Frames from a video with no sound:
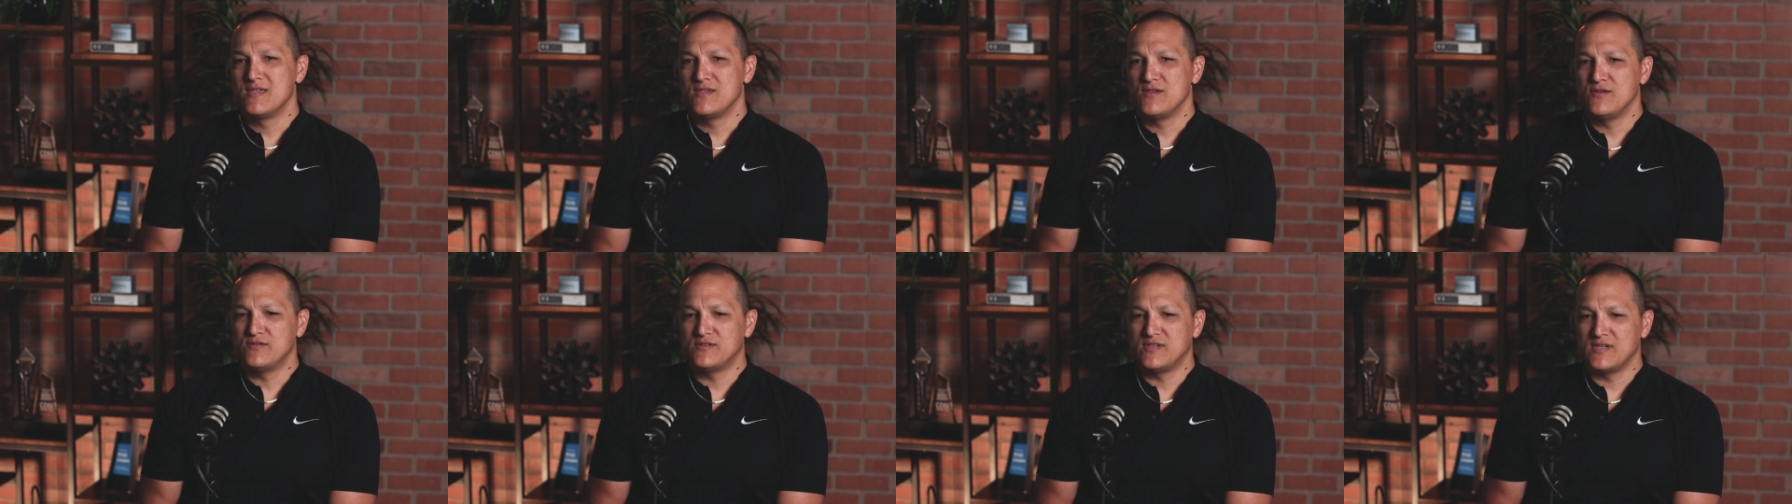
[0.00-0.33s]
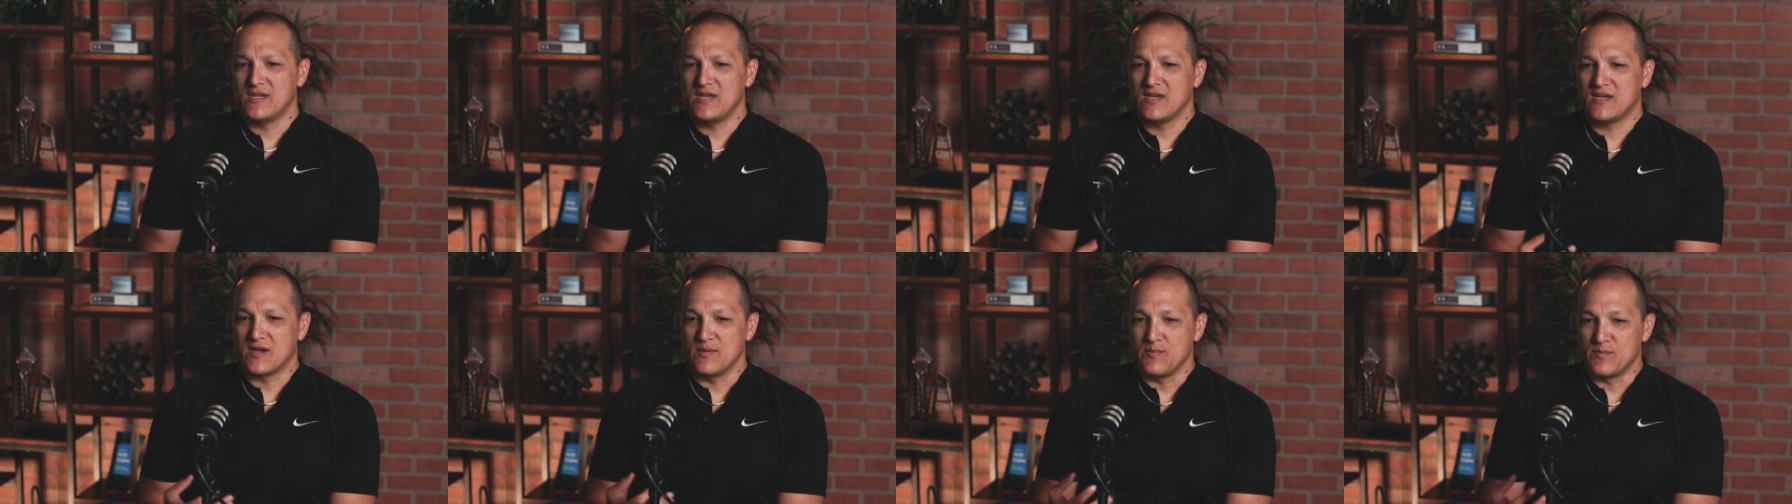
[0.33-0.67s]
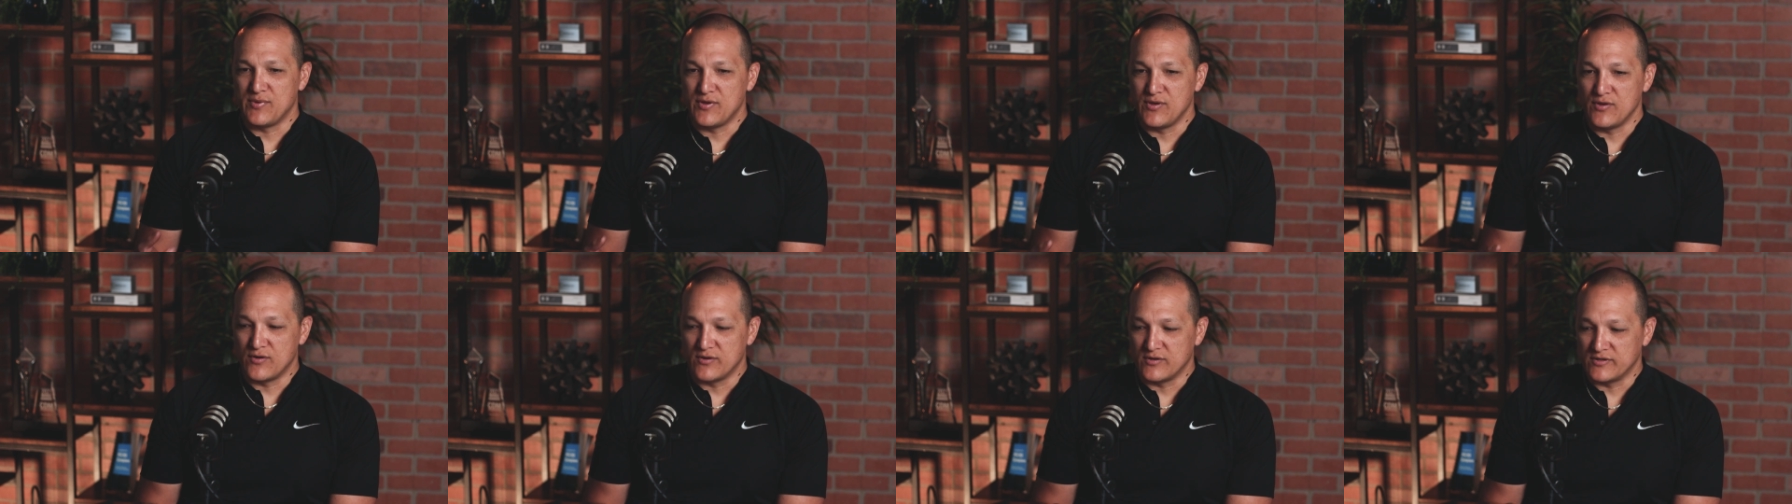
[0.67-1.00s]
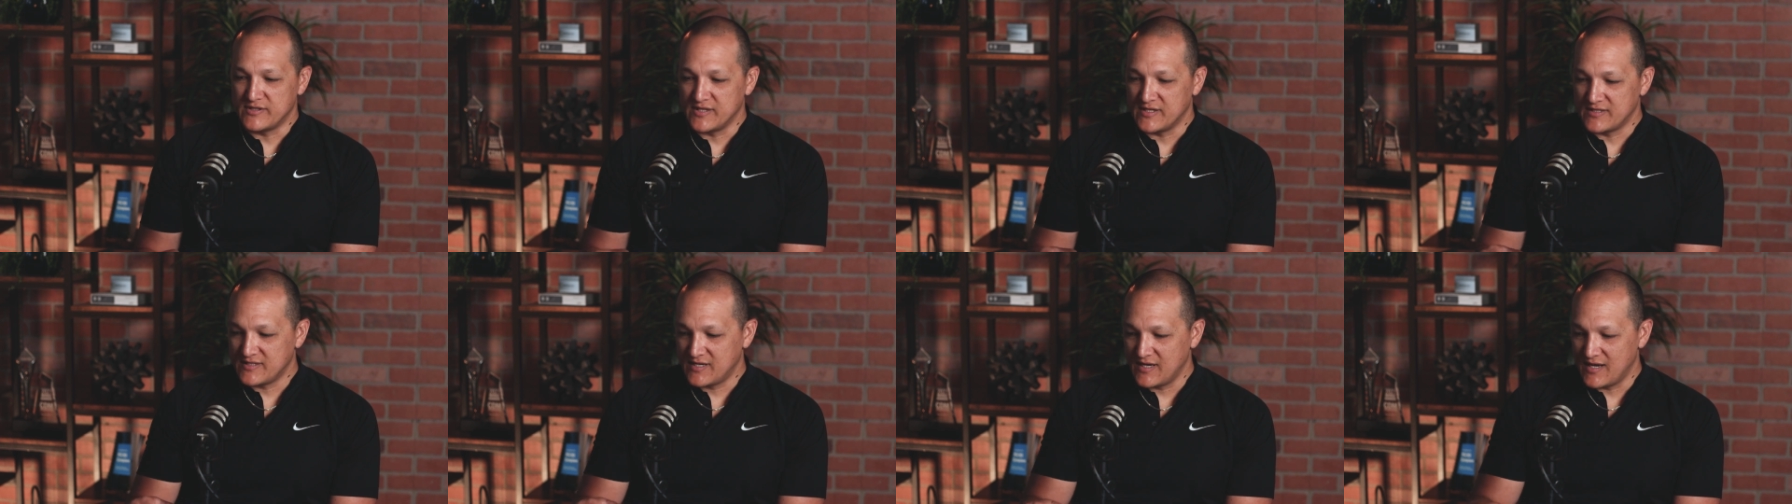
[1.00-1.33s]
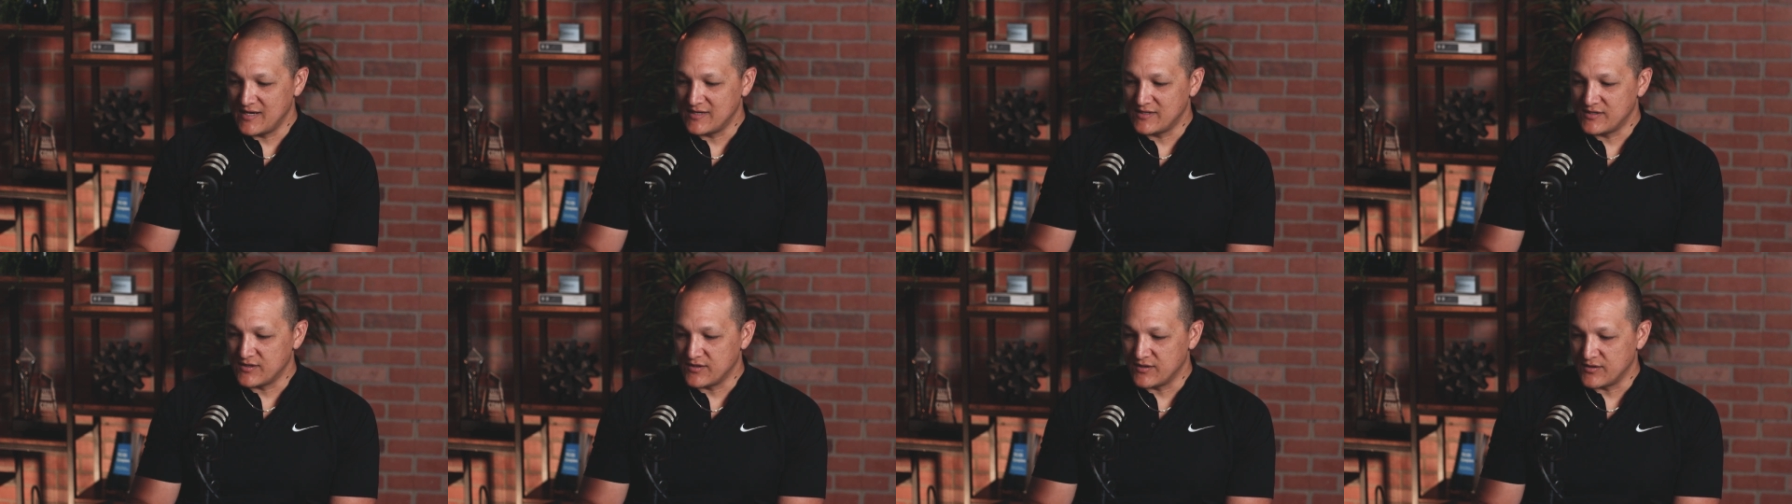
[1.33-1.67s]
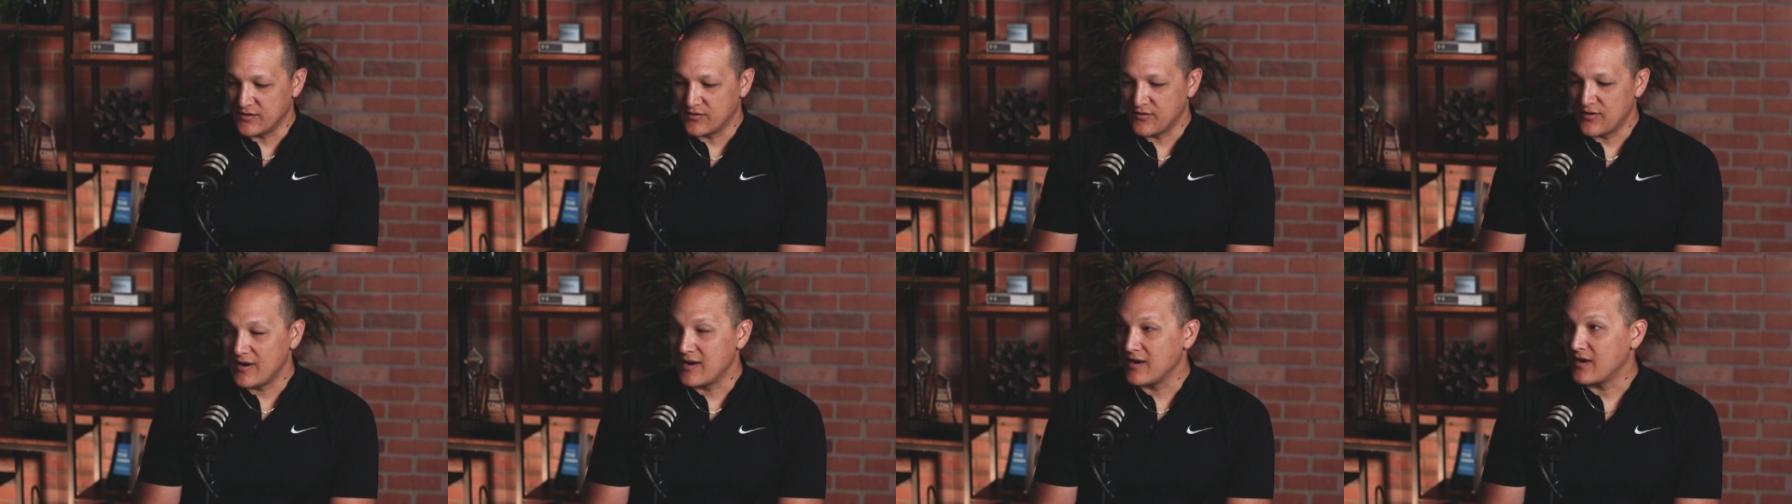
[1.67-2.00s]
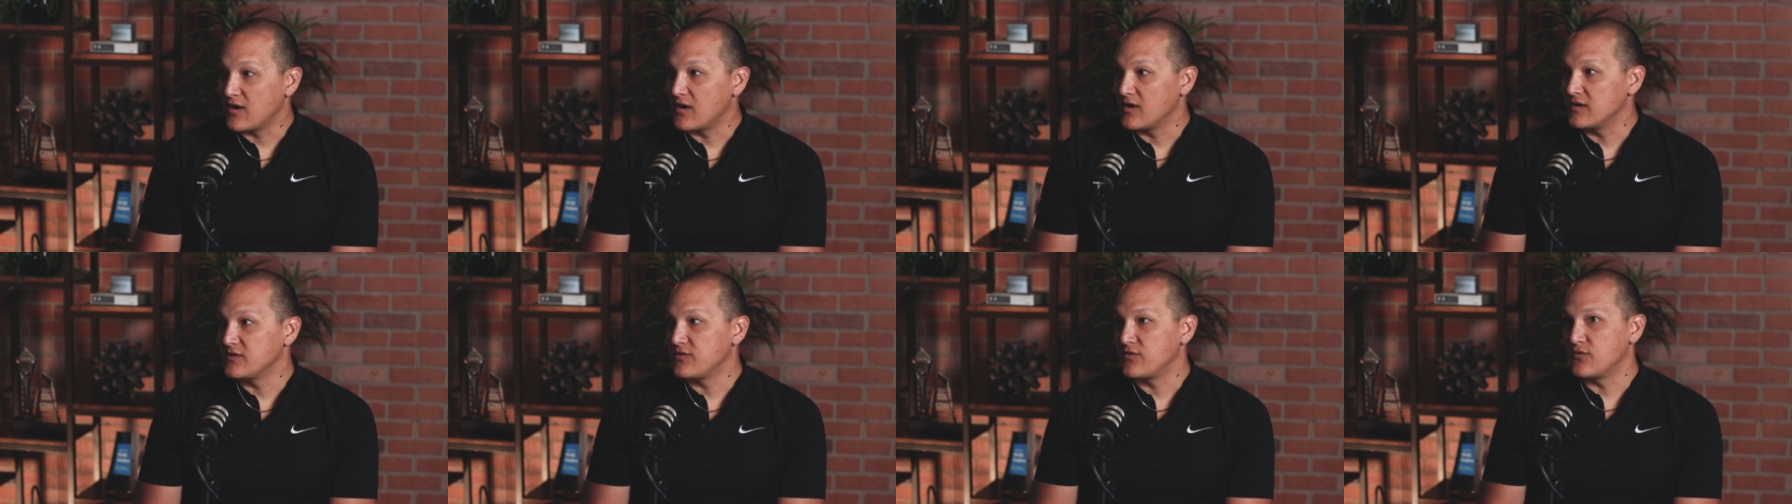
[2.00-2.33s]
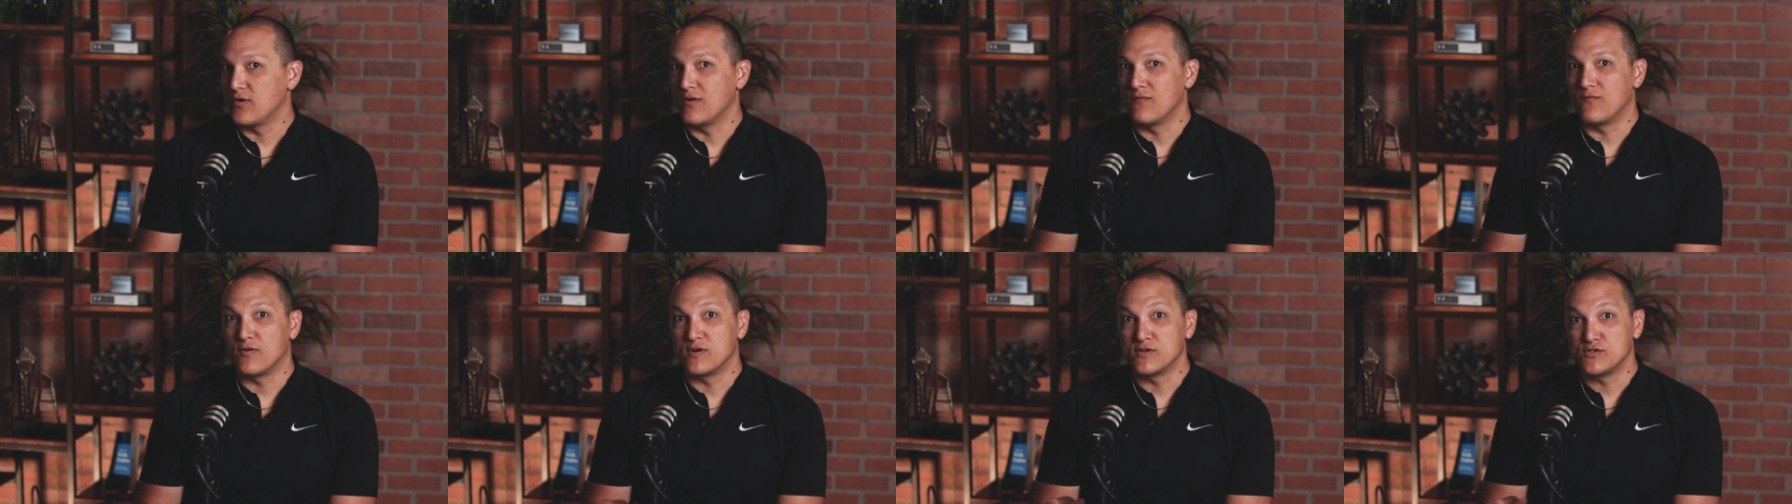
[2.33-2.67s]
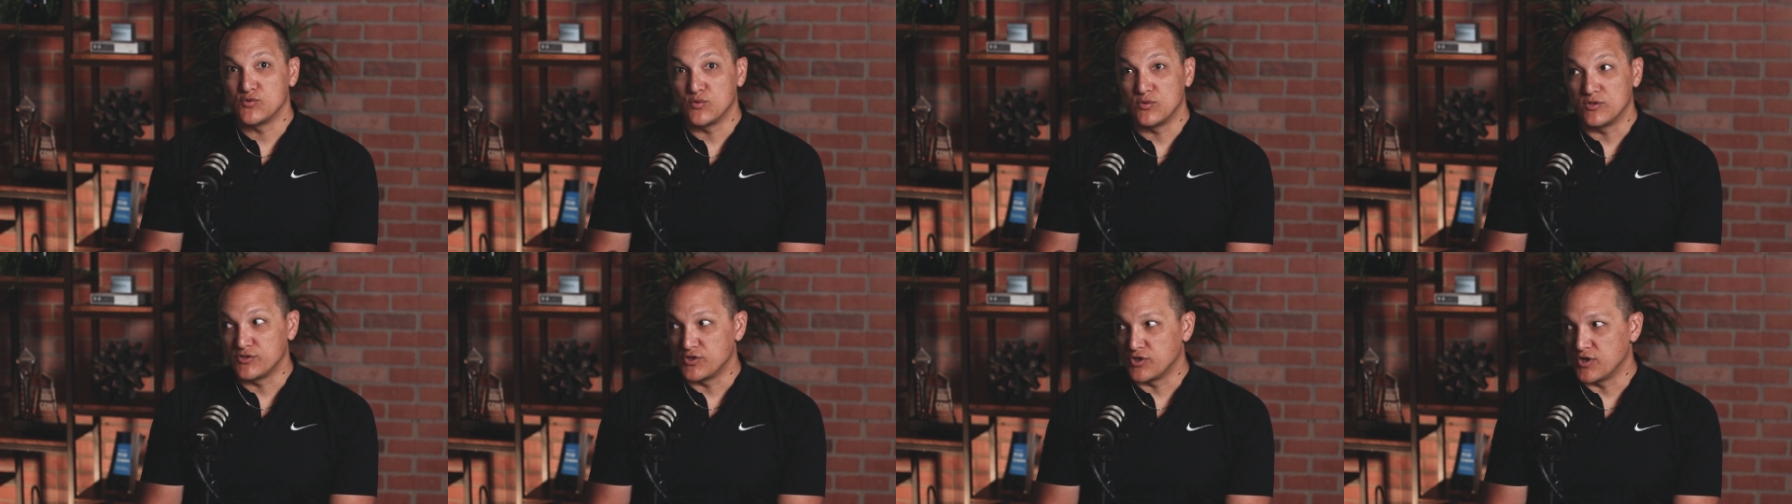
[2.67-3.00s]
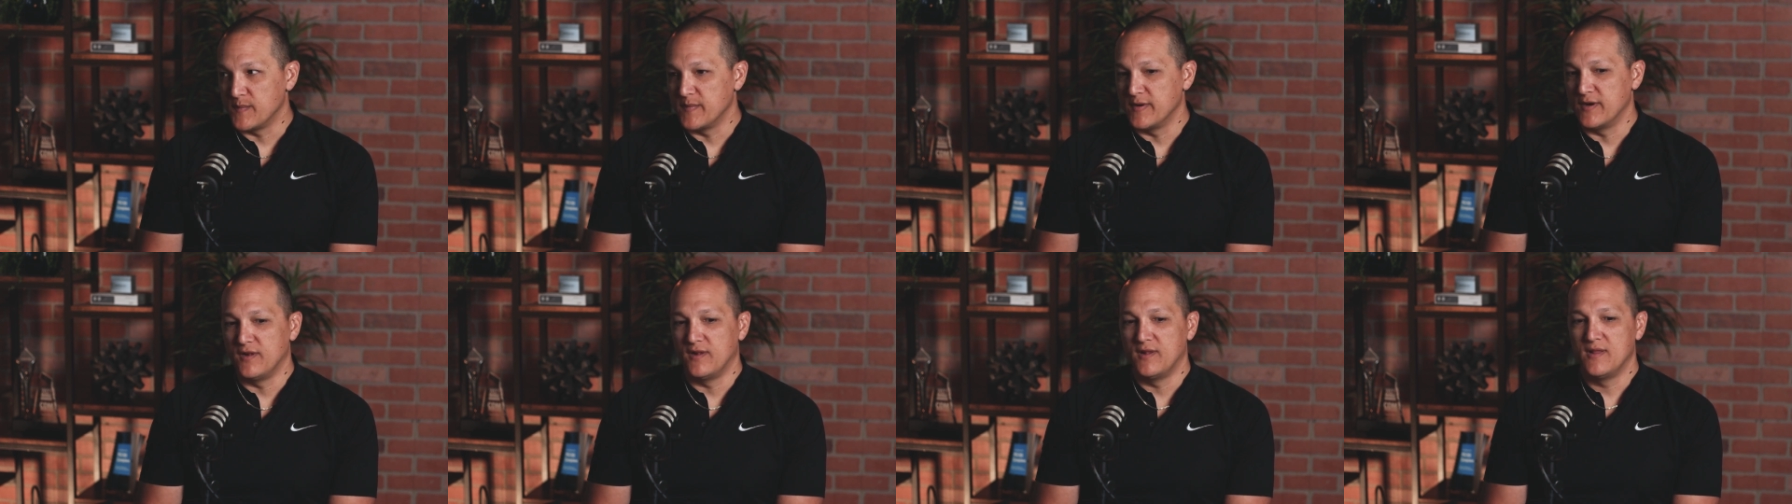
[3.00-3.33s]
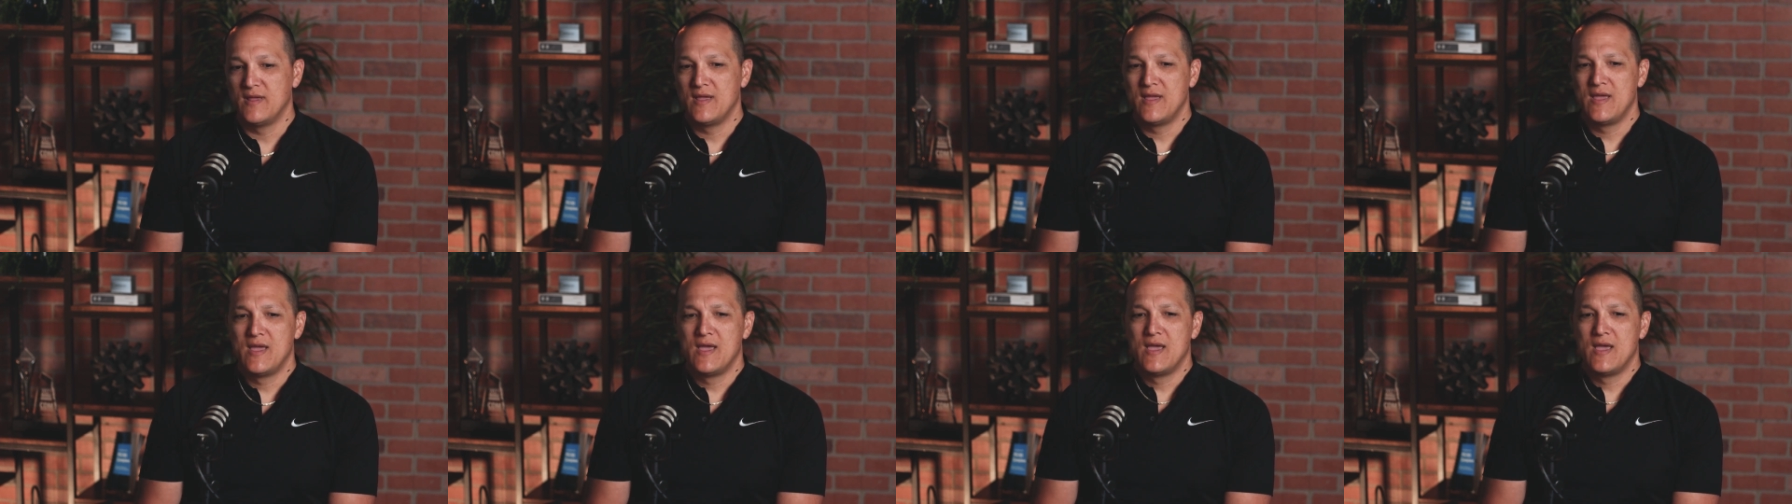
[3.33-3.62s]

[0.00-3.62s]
using a computer just to enter credit card through a virtual terminal,